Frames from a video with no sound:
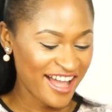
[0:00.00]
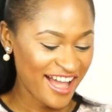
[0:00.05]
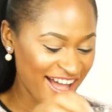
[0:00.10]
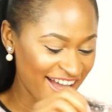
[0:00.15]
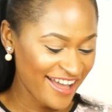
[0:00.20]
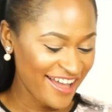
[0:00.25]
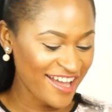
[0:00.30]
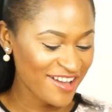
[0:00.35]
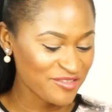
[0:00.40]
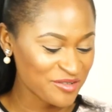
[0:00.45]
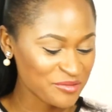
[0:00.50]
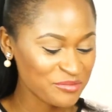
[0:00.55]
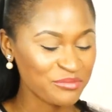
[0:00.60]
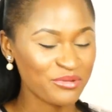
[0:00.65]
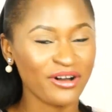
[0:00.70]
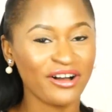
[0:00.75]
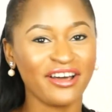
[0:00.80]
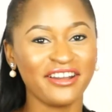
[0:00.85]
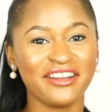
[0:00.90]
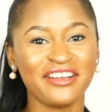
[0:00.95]
I haven't
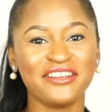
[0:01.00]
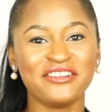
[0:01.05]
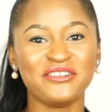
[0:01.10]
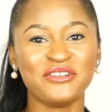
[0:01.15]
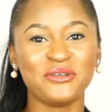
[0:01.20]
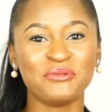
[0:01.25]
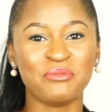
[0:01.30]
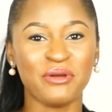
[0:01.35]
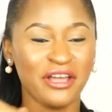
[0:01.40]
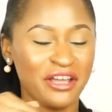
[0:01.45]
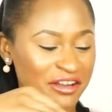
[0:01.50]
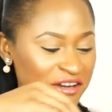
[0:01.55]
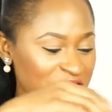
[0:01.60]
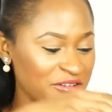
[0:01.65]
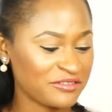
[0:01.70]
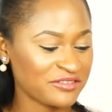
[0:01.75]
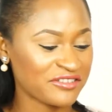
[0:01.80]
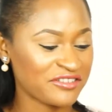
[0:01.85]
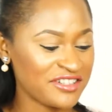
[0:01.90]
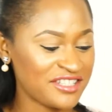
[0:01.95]
bought a new
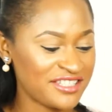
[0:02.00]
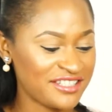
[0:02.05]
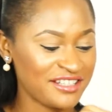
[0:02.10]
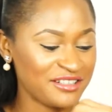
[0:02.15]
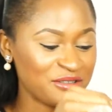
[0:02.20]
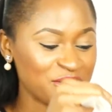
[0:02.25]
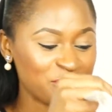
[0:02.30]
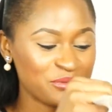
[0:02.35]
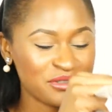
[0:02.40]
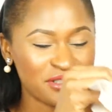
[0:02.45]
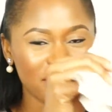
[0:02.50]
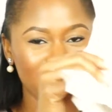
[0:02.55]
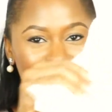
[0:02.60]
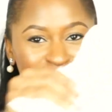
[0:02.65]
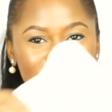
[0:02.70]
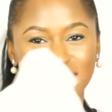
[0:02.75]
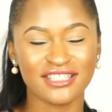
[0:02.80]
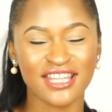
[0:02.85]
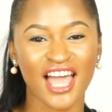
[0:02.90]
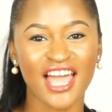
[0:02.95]
pair of Christian
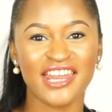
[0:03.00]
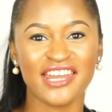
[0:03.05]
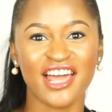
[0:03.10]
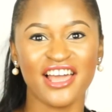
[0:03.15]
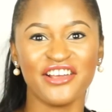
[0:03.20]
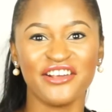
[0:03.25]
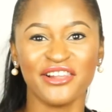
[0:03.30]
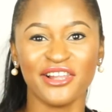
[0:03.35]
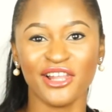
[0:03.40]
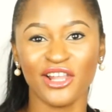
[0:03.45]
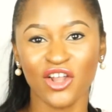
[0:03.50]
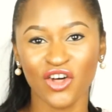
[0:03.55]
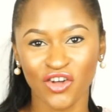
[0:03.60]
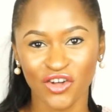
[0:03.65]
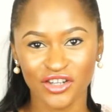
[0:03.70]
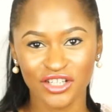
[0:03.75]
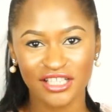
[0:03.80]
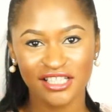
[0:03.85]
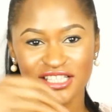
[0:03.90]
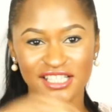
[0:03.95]
Louboutins in a
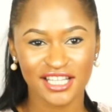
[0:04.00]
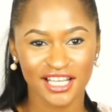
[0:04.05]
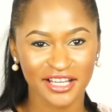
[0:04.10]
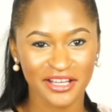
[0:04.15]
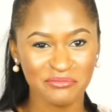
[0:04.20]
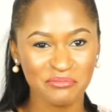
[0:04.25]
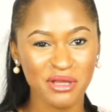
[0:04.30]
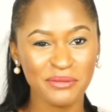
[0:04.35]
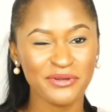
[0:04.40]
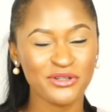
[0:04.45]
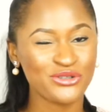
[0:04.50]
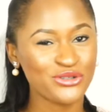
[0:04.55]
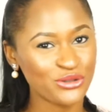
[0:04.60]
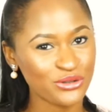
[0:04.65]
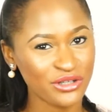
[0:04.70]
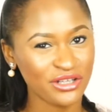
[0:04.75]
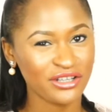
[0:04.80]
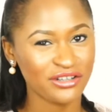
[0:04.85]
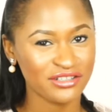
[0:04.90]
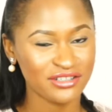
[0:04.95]
long time. Maybe
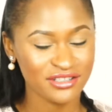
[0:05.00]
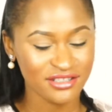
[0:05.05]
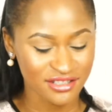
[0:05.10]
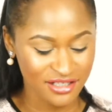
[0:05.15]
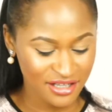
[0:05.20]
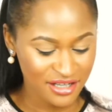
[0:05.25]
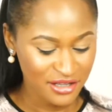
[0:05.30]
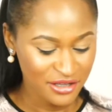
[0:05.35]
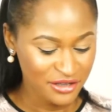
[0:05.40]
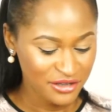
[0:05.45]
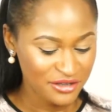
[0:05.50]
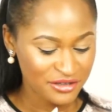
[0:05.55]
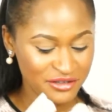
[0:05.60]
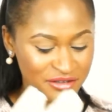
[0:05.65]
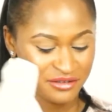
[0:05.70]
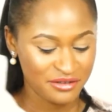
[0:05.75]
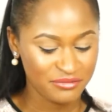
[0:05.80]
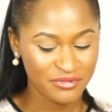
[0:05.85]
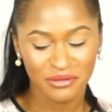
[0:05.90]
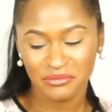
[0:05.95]

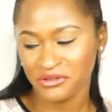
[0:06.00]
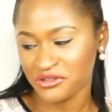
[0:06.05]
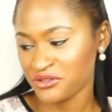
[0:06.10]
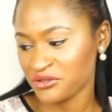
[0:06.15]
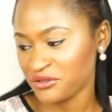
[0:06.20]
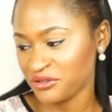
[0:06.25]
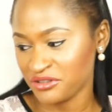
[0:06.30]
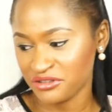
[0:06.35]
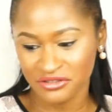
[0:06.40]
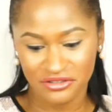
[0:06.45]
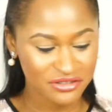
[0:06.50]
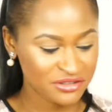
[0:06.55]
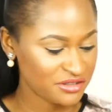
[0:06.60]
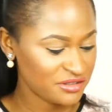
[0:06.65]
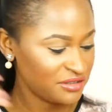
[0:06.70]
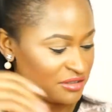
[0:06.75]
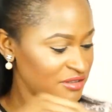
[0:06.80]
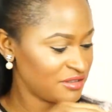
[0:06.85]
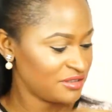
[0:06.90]
two years.